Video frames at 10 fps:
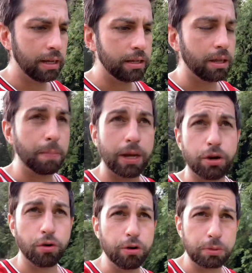the bigger
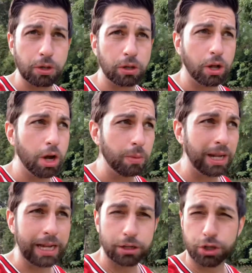groups online were
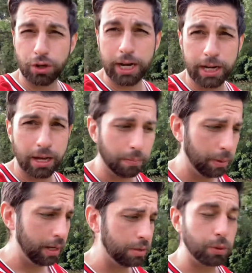linked to training
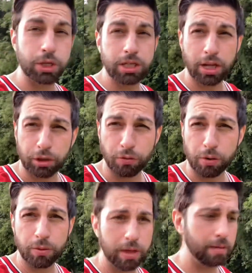companies, which there's nothing
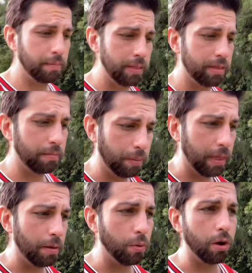wrong with that, but
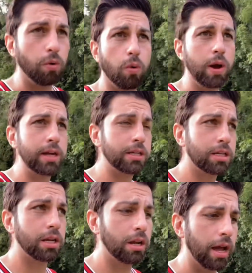they were
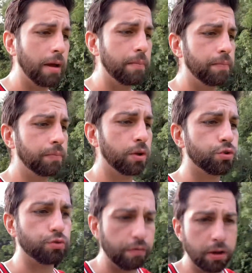always
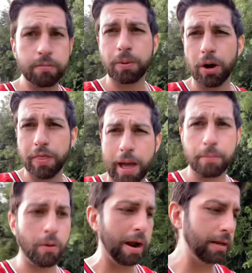driven by that
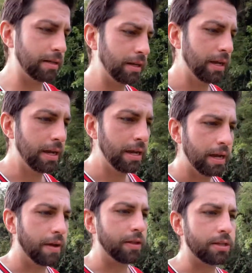brand.
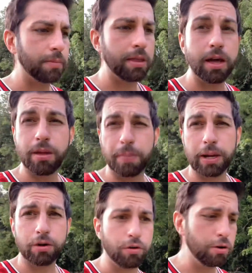And then some of the other
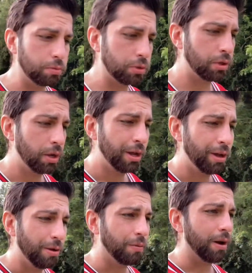bigger groups
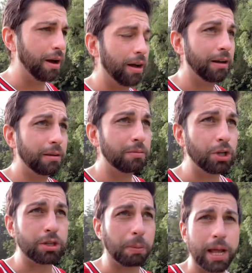were
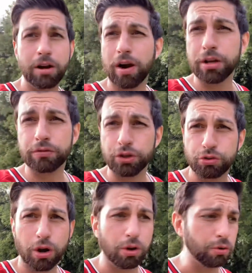just playgrounds for
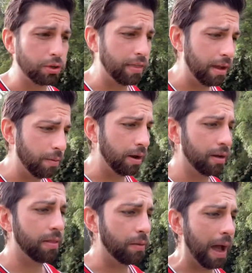trolls, and they were
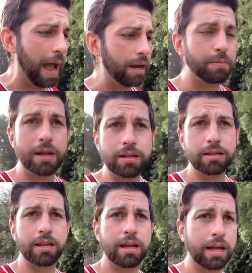
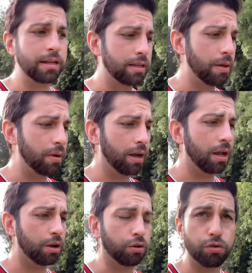adminned, and there were
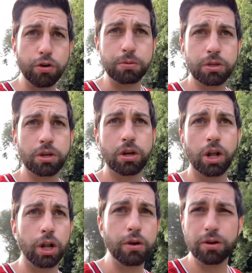groups
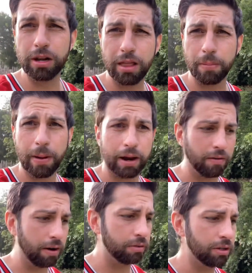colluding in the
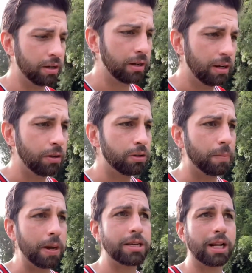background to
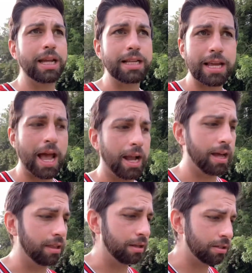basically attack
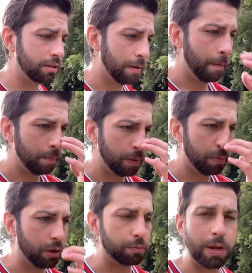others,
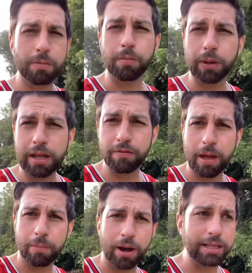because people believe
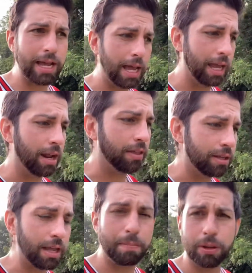that by attacking
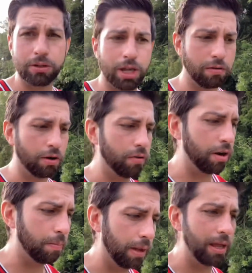others, that builds their own
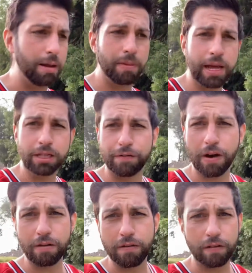credibility. But that is a
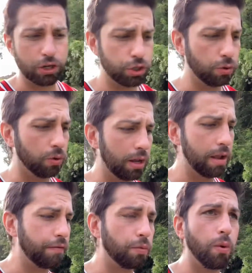very, very
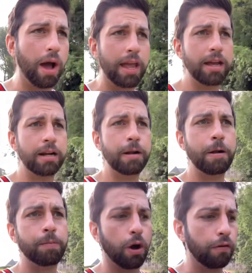short-lived way
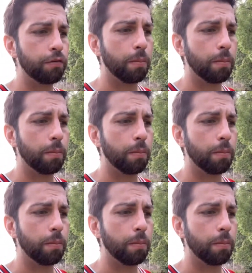of